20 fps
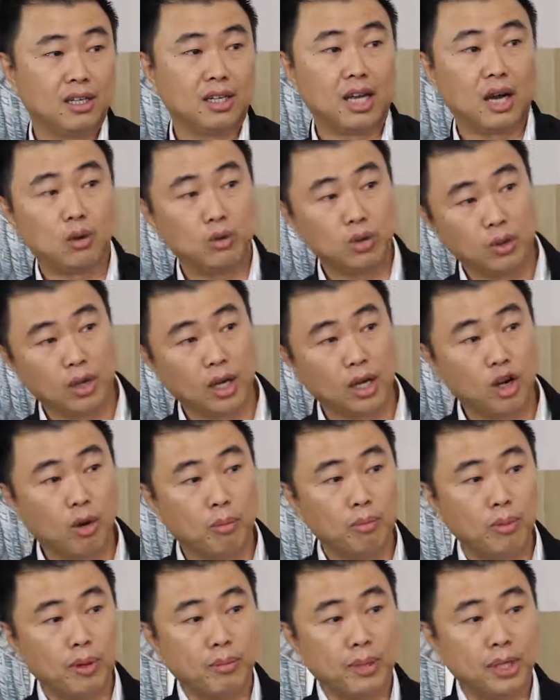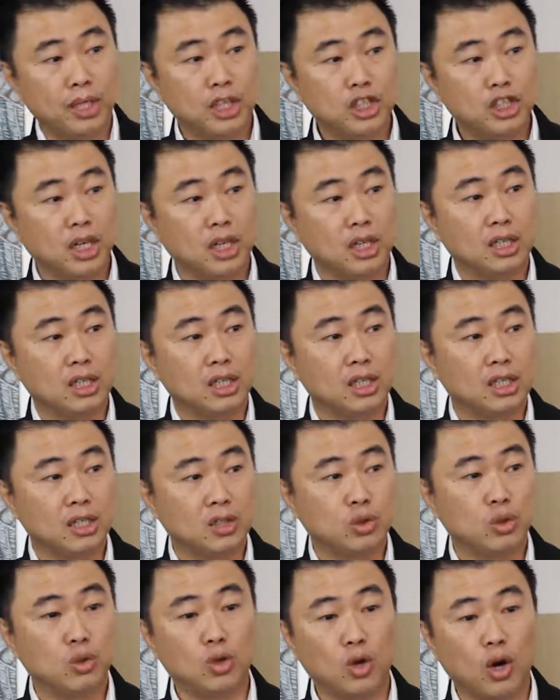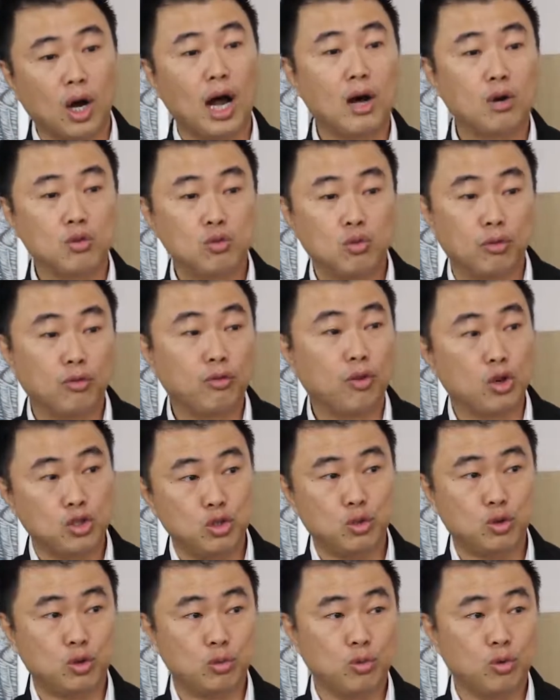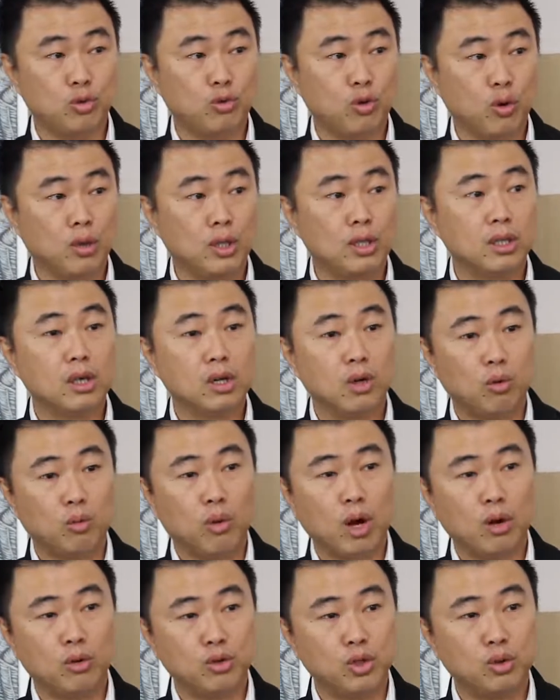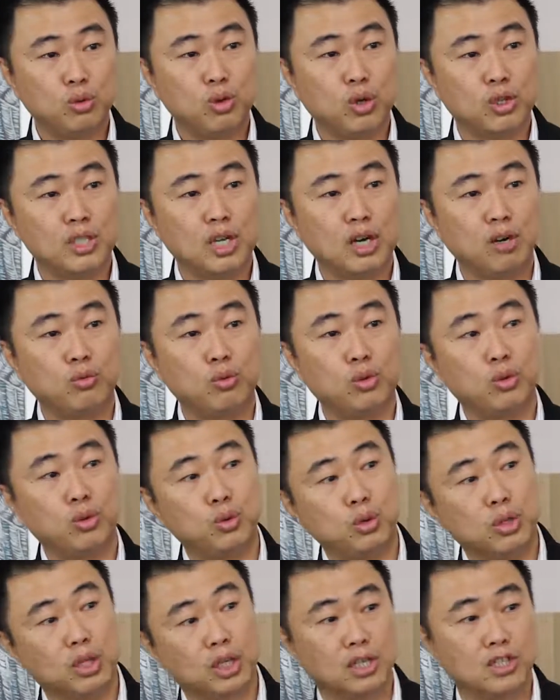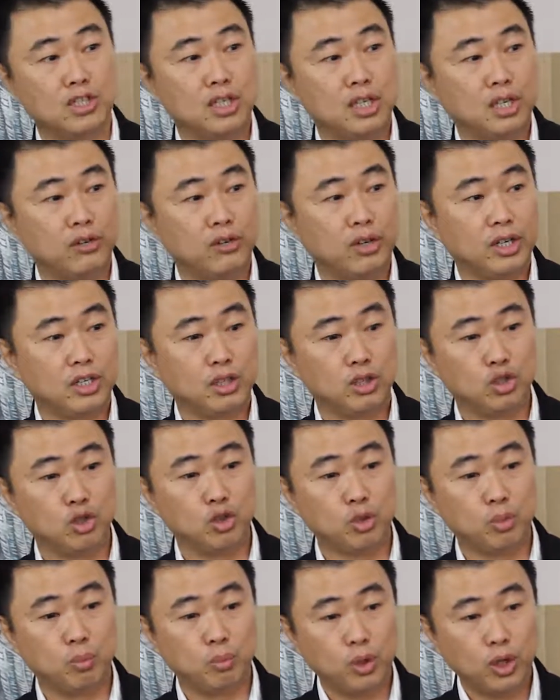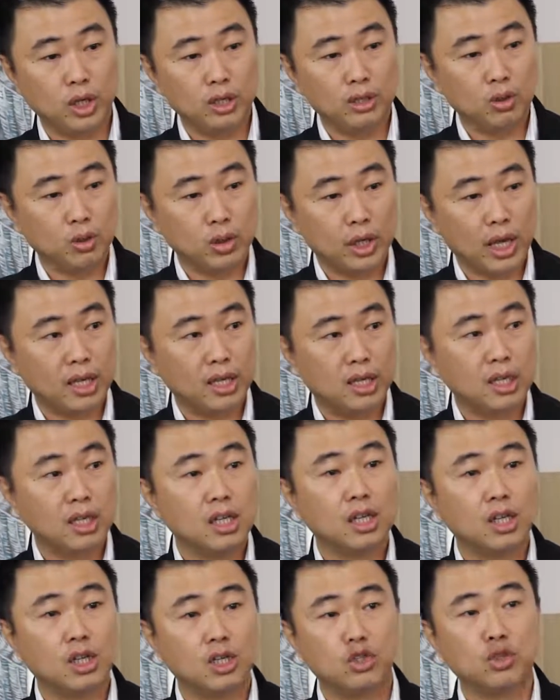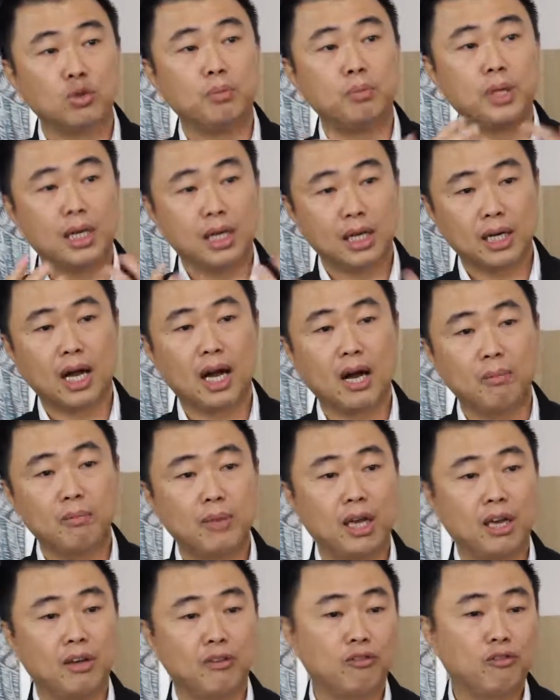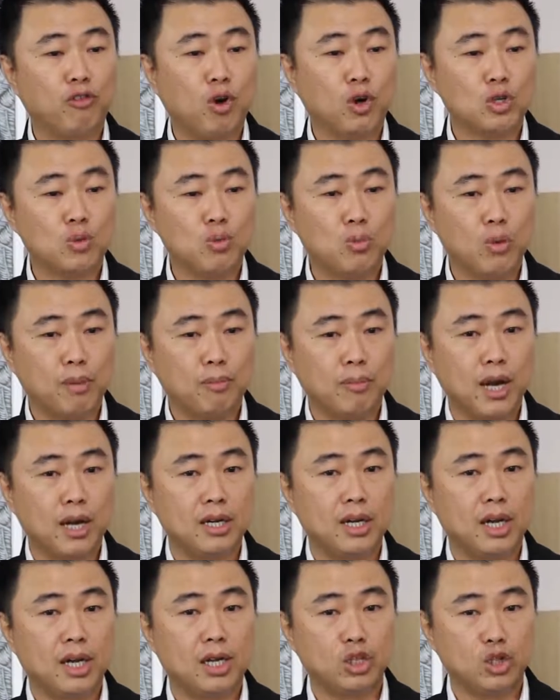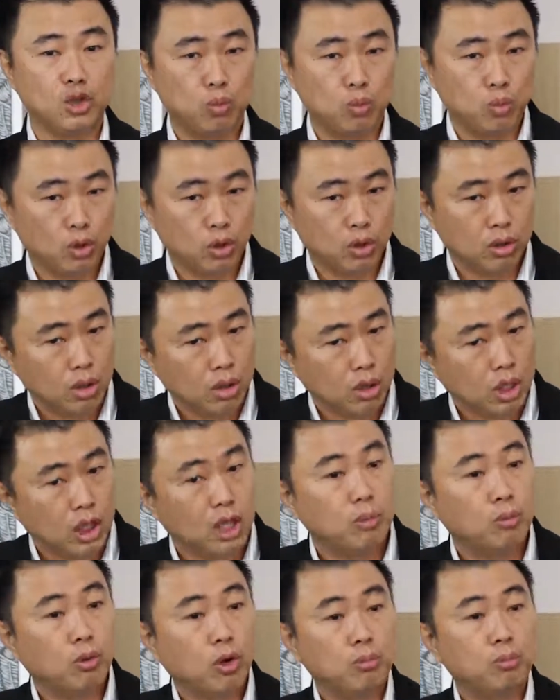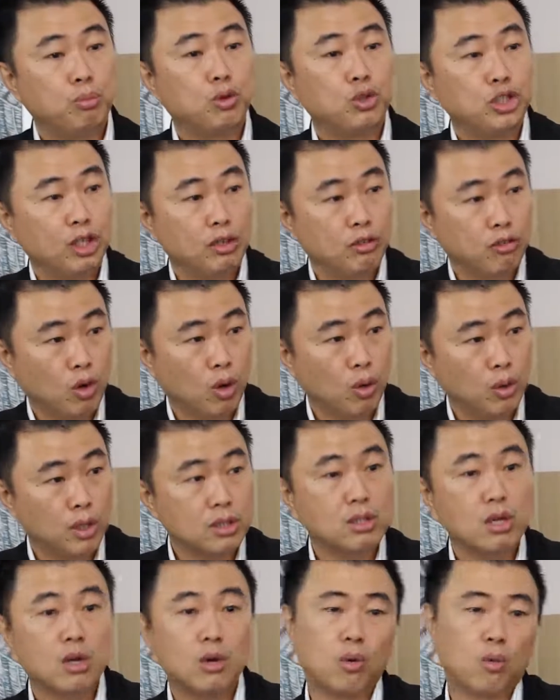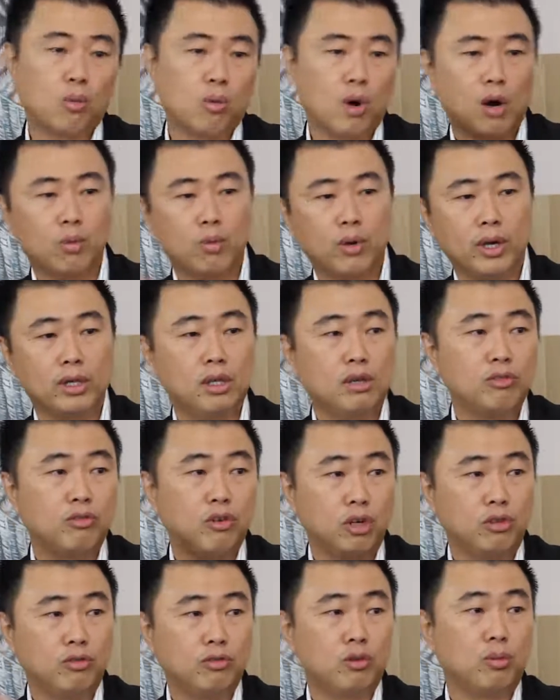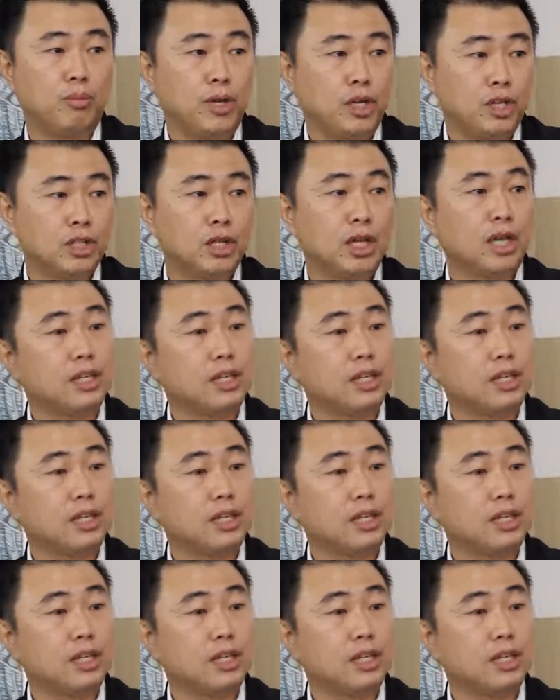Now you can complement each other. So your house will force you to move forward, while you yourself will do the consideration. So you put in together, you become a force whereby that you would keep on pushing forwards while waiting for information.